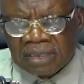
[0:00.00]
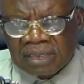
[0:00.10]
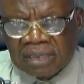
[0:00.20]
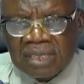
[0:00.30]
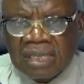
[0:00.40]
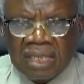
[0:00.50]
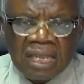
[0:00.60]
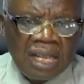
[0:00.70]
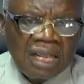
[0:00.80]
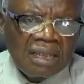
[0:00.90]
Nti
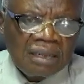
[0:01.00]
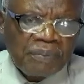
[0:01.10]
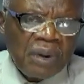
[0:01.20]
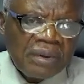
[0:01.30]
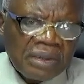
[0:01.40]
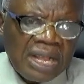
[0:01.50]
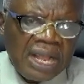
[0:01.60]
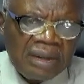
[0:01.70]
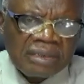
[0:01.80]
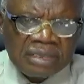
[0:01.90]
uh, Paul
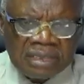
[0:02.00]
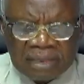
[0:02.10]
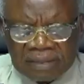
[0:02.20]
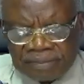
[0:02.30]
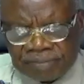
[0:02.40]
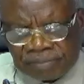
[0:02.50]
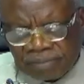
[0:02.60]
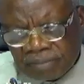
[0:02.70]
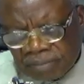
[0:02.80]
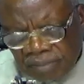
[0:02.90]
can also
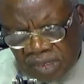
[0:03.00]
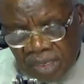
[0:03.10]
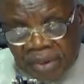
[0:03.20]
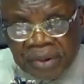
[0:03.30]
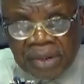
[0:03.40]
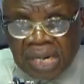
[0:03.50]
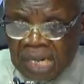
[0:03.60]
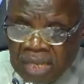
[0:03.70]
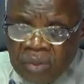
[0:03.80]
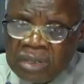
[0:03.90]

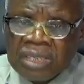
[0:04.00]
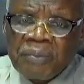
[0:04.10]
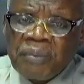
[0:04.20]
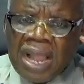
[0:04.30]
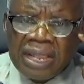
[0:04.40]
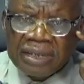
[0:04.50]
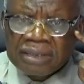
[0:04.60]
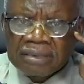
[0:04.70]
renewing the mind.